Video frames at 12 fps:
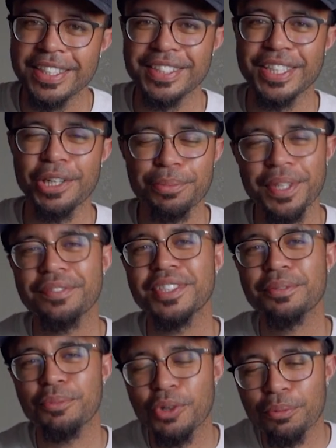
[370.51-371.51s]
to help give
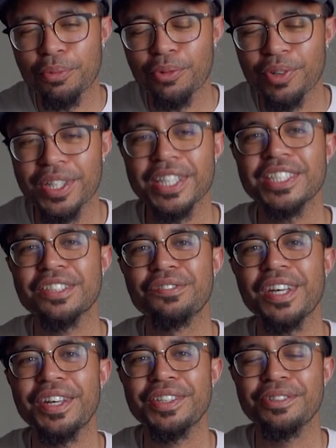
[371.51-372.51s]
some more production
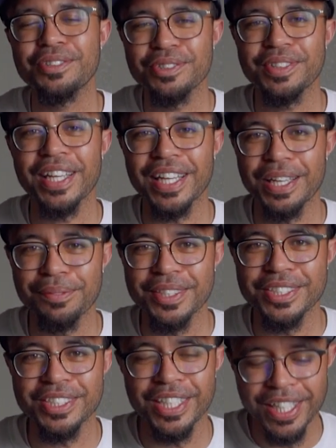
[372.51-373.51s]
value to that
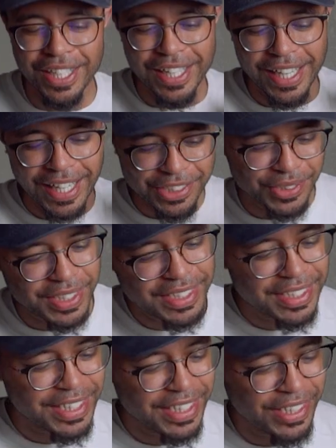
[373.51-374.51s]
image. And as you can see